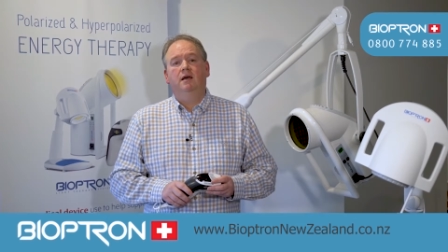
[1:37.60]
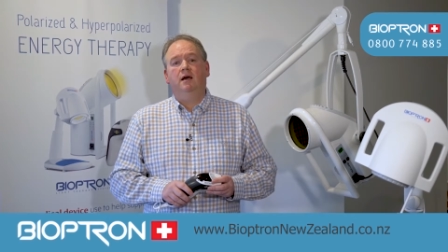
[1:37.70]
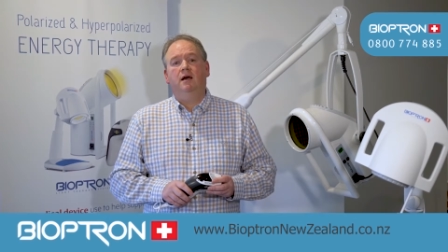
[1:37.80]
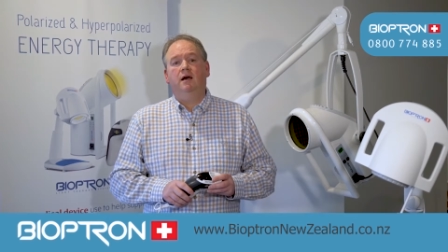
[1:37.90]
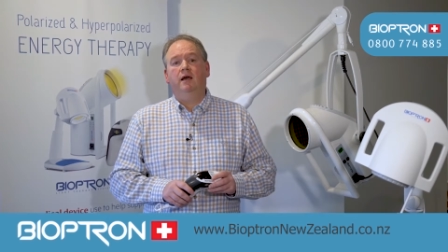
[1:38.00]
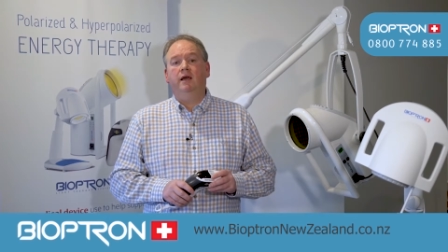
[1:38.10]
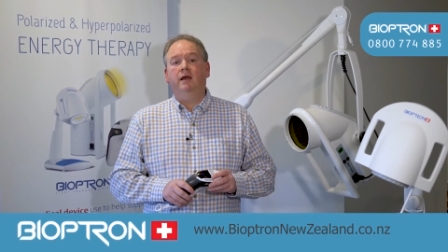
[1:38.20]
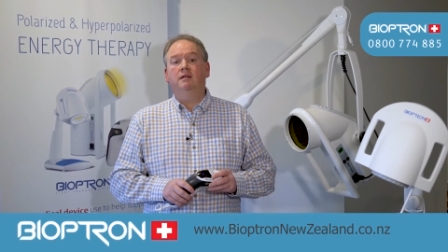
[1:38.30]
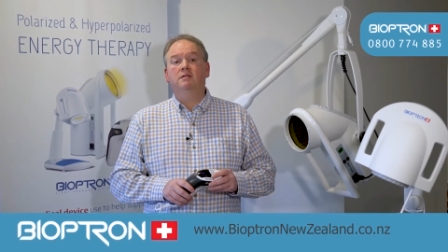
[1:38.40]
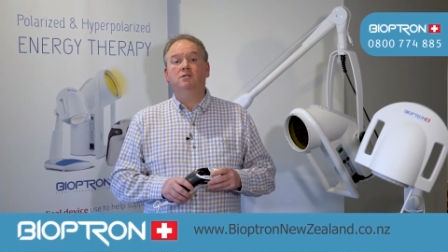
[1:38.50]

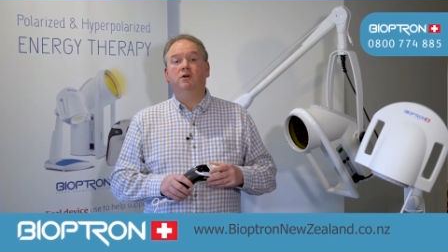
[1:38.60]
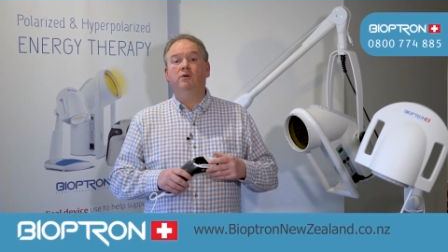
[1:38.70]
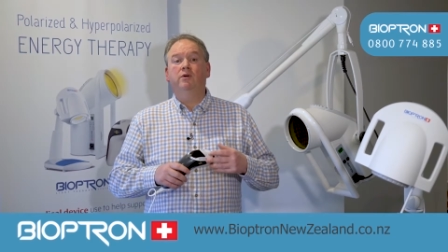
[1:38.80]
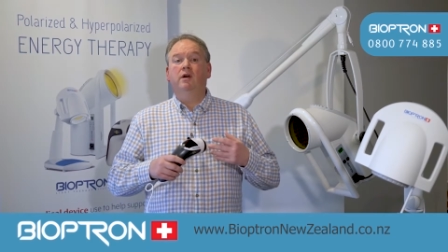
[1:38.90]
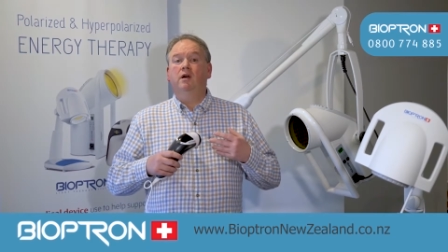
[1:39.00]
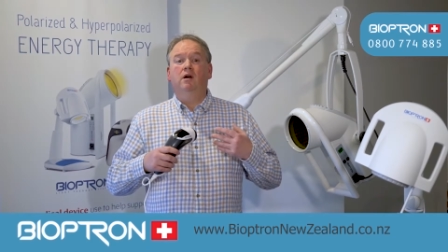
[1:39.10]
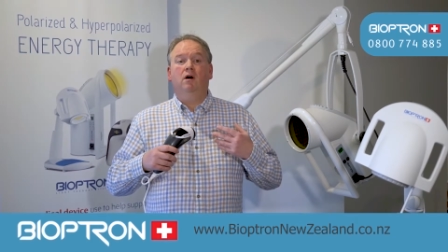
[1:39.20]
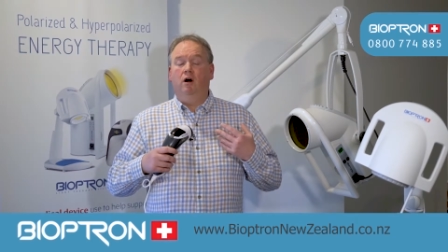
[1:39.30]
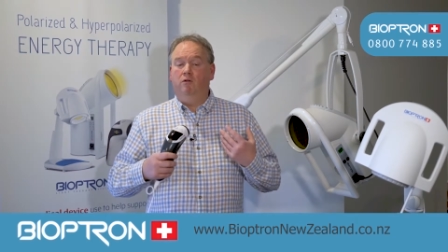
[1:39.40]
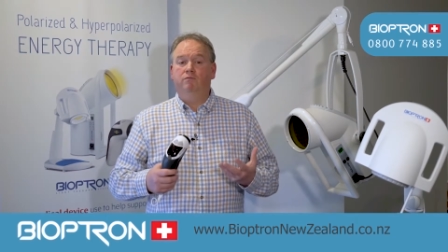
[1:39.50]
and so
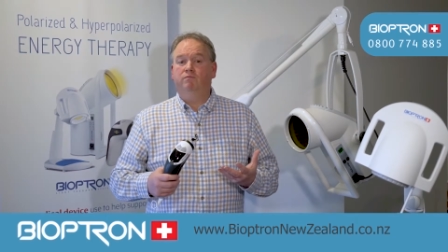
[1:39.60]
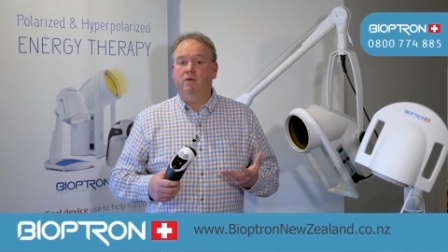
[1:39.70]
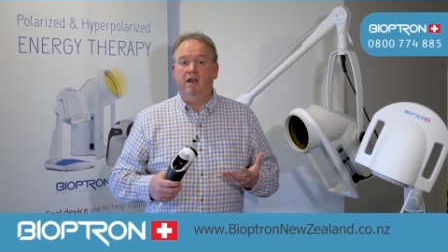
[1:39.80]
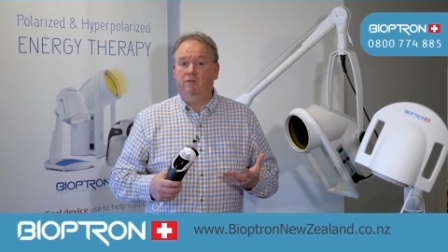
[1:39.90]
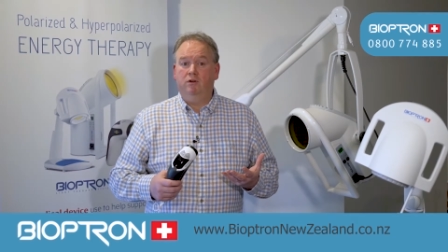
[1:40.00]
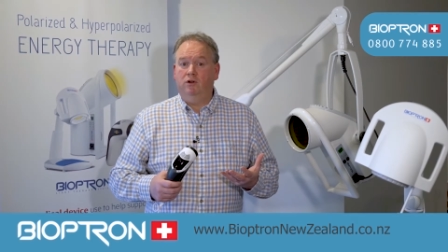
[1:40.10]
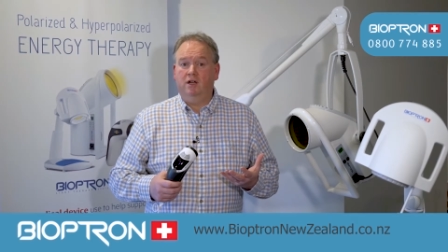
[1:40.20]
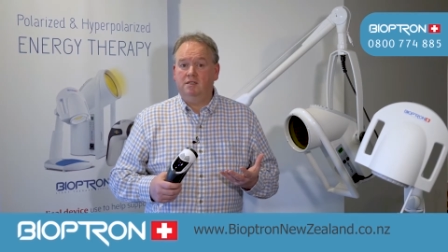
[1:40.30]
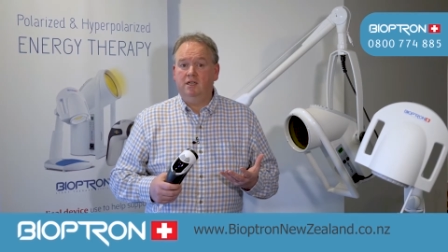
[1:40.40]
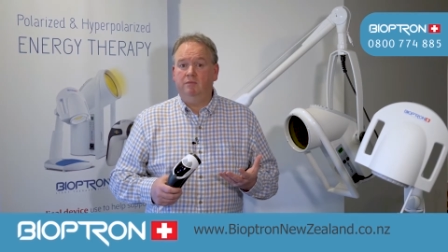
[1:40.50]
I'll have a good
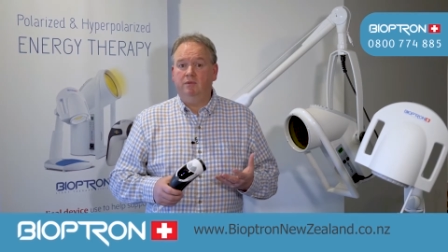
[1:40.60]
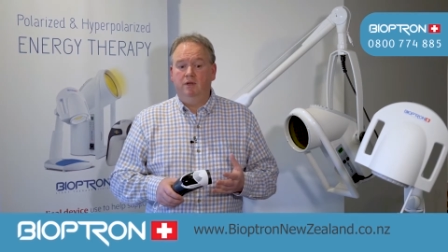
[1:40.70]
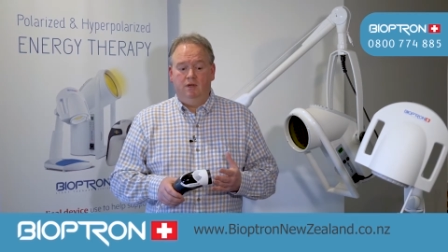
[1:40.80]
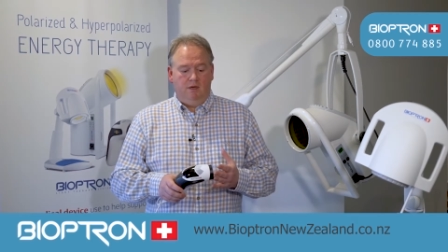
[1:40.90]
night's sleep.